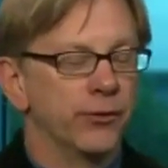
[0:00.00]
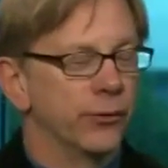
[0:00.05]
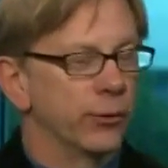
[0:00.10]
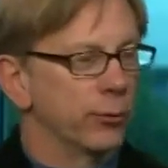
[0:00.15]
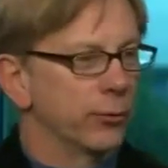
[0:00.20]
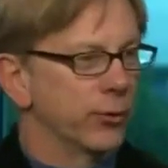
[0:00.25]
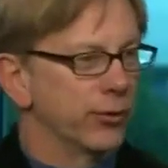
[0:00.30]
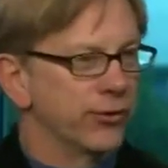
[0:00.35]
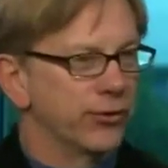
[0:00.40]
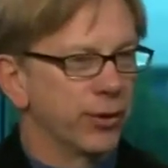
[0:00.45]

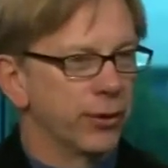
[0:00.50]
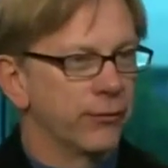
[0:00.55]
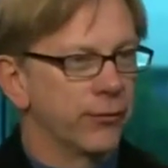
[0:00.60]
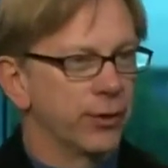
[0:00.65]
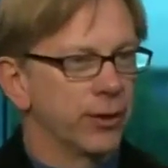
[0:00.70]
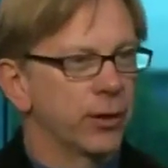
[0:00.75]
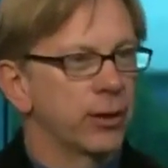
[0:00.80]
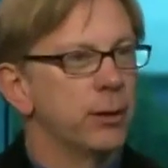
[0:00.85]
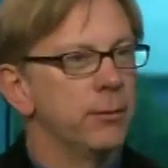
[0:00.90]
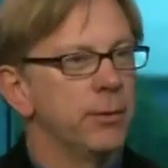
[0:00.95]
exert oneself
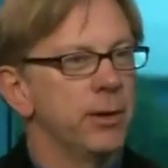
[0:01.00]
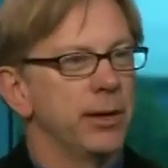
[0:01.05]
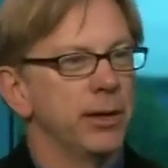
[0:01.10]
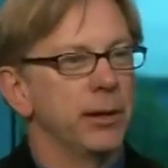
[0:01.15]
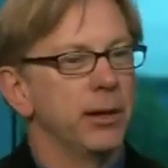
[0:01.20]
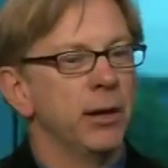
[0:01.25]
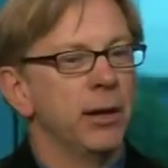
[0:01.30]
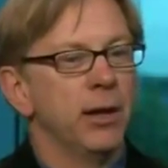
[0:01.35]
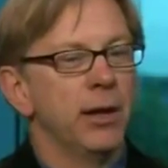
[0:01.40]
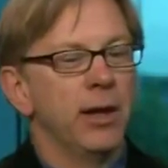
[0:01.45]
on a
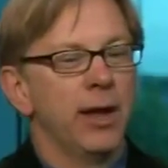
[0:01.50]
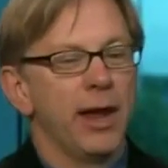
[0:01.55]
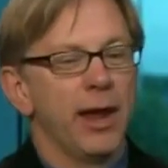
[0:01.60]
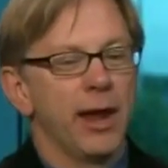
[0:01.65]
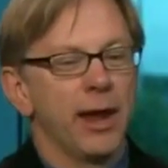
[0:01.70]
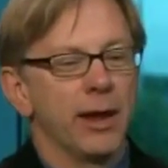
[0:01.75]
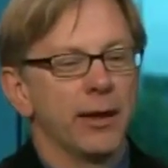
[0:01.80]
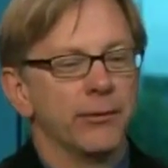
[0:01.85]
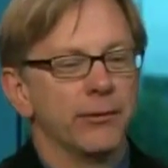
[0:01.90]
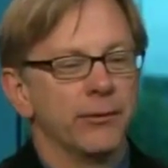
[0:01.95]
committee.
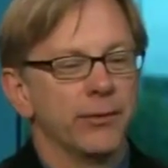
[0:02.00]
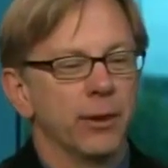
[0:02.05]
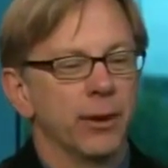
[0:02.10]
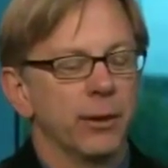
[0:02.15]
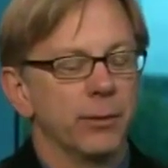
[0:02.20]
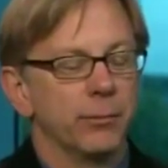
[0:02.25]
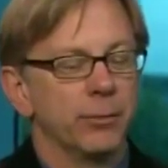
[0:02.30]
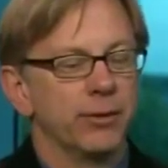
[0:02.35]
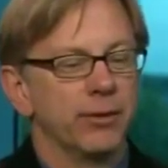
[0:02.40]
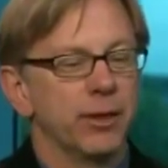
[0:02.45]

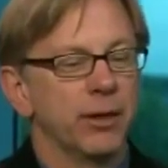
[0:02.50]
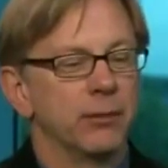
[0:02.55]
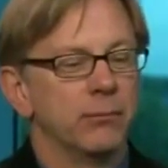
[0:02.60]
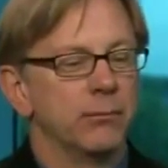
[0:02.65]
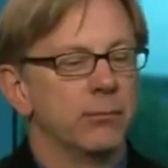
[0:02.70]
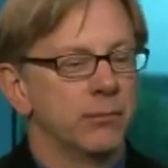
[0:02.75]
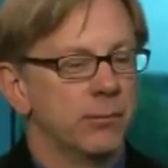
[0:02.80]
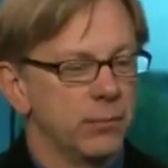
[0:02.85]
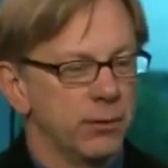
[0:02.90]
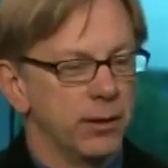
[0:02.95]
But then